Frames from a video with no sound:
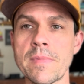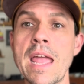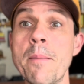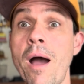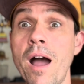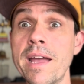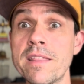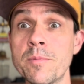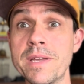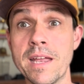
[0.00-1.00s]
Am I
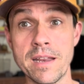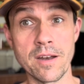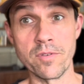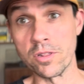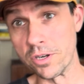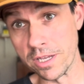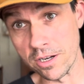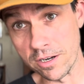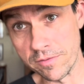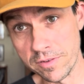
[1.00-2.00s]
at the beginning of a learning
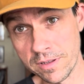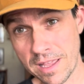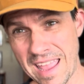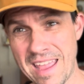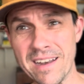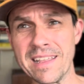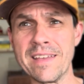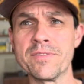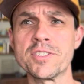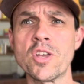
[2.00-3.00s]
curve? And
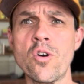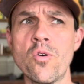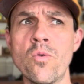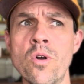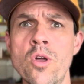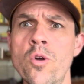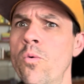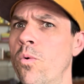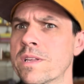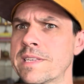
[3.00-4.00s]
if so,
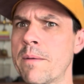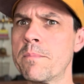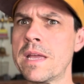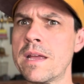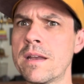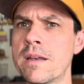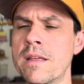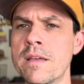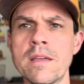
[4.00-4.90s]
what does that mean?